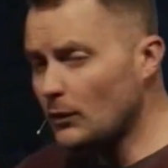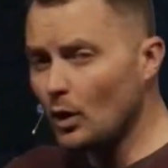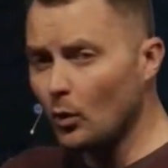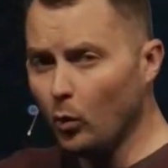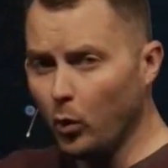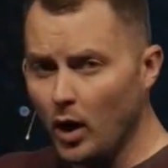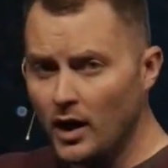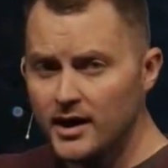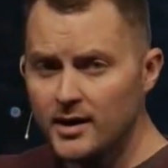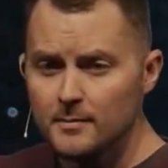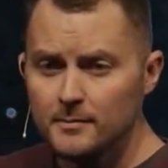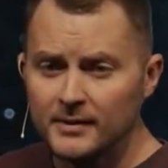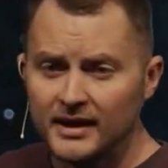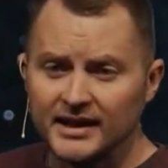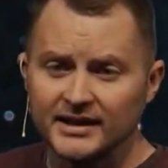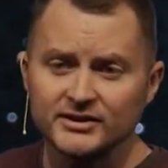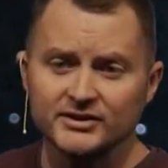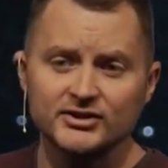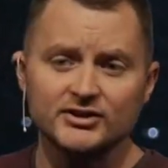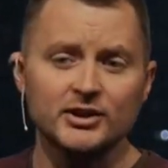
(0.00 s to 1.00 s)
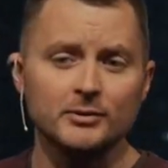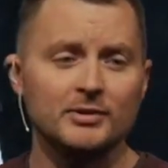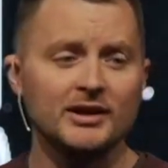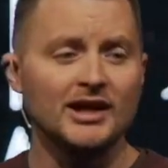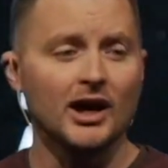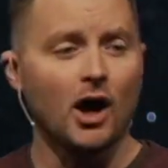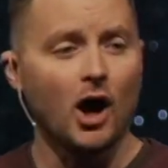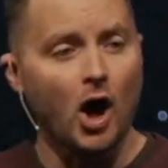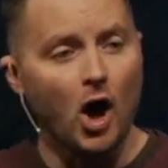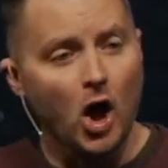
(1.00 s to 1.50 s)
what it means to be
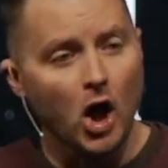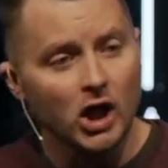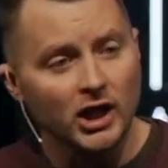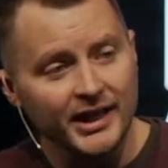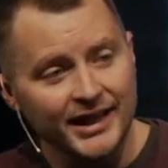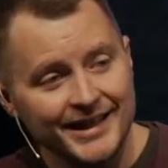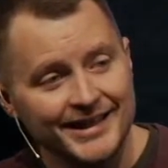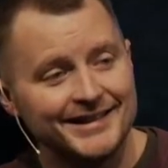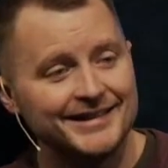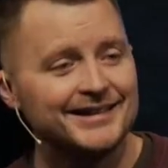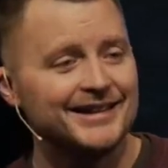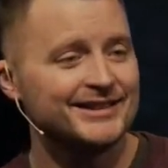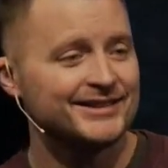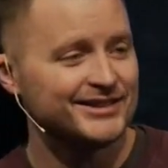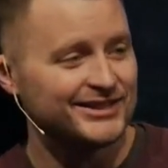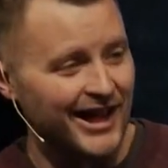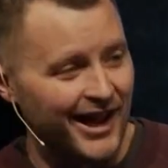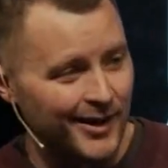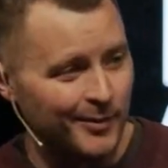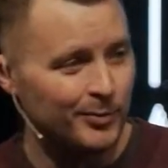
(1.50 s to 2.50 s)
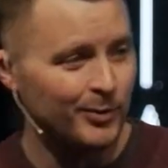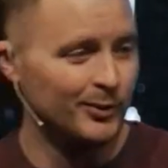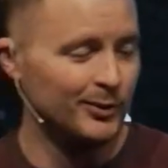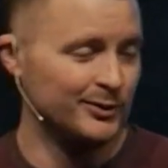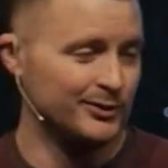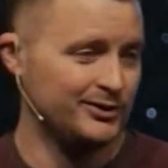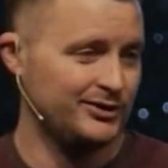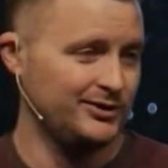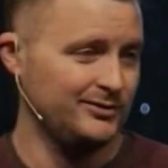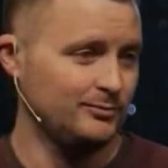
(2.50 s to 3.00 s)
all-in
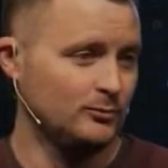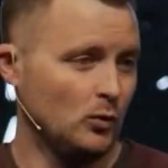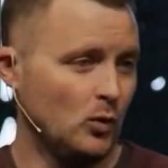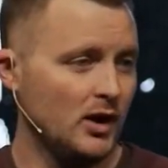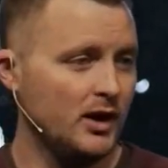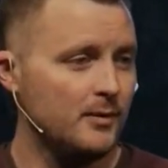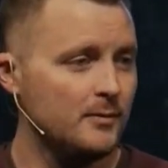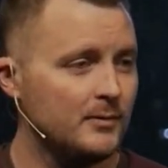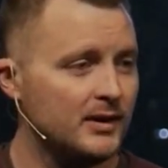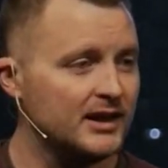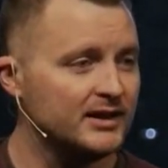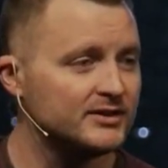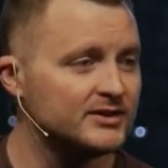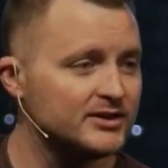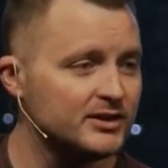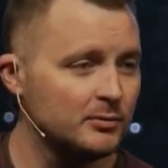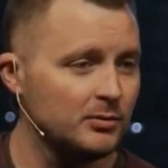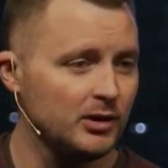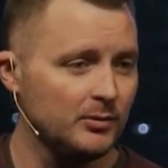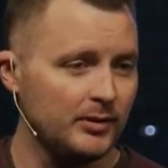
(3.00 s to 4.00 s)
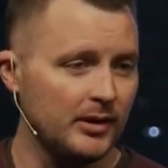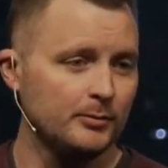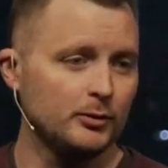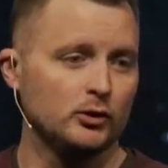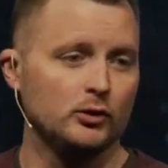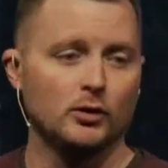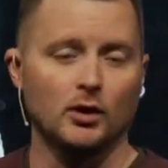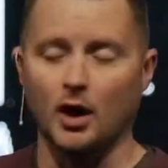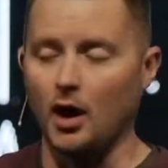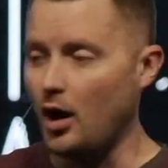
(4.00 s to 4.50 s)
disciples, what it means to be people
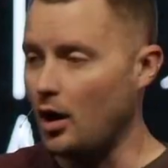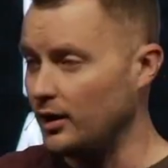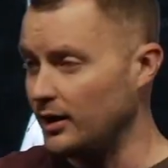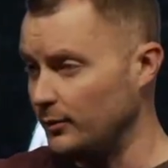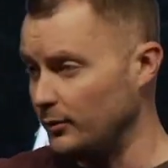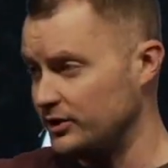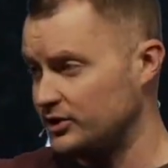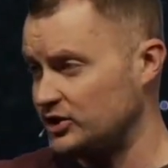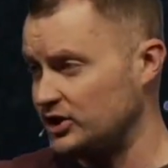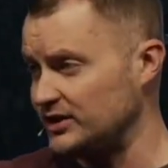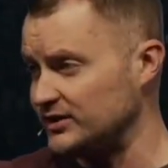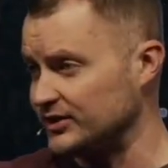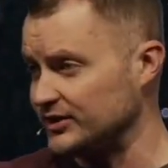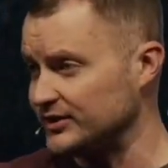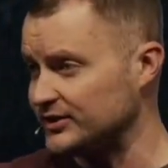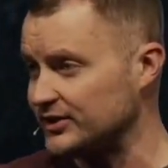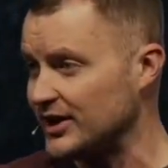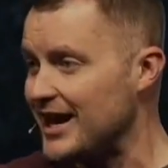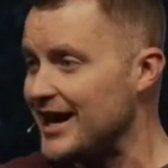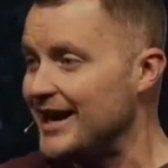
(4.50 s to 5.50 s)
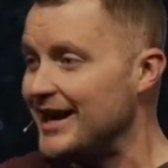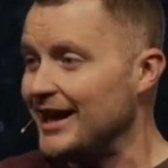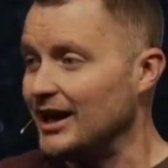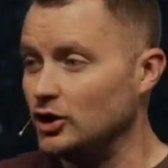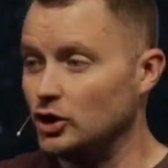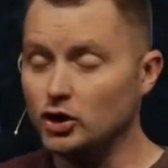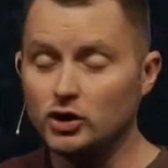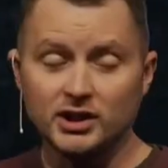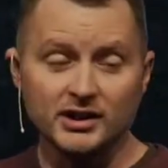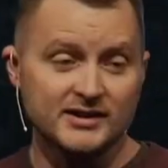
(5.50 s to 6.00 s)
who are all in with Jesus,
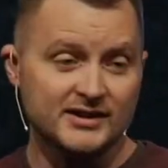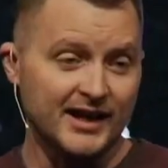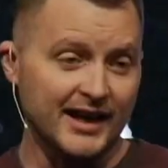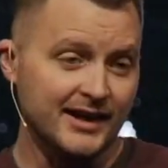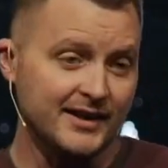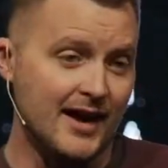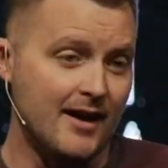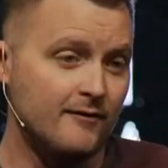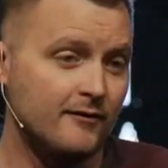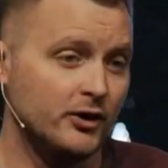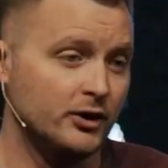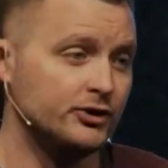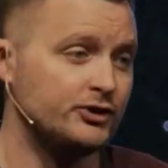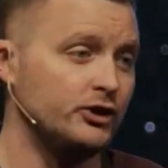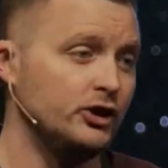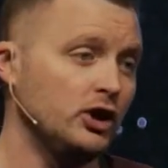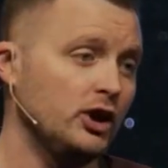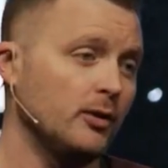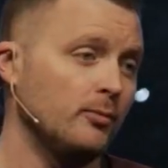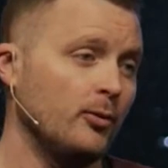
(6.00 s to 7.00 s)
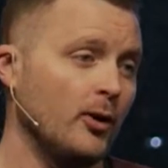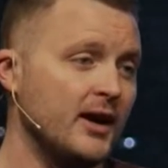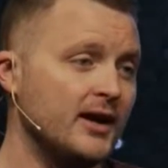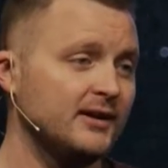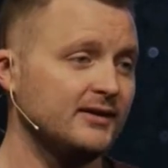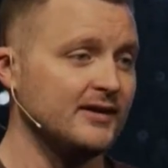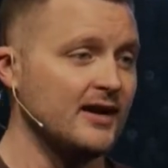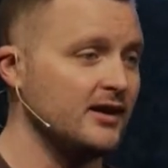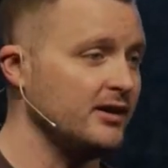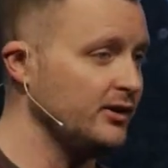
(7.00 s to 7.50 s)
you could take that verse and you could break
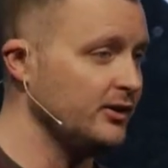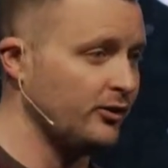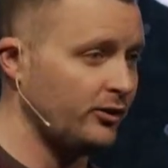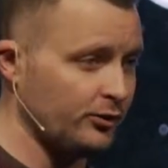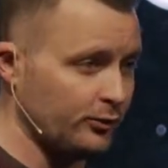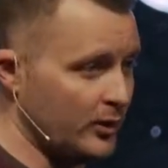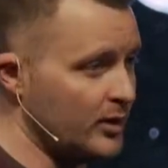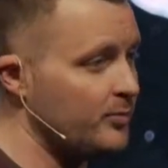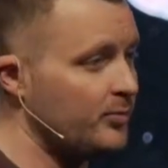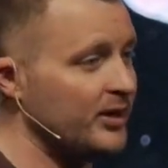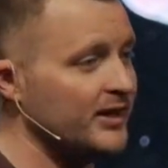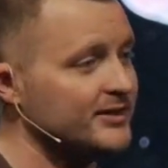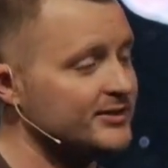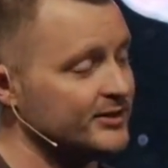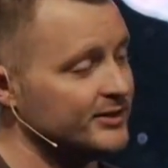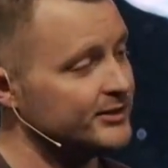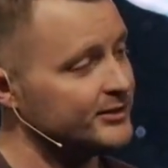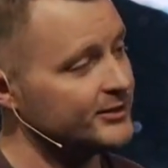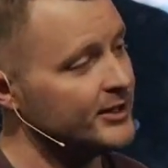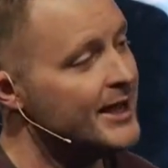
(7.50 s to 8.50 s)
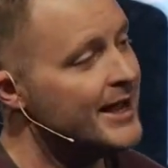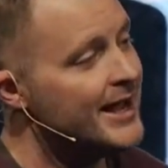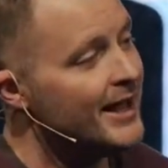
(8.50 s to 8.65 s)
it down into 3 pieces.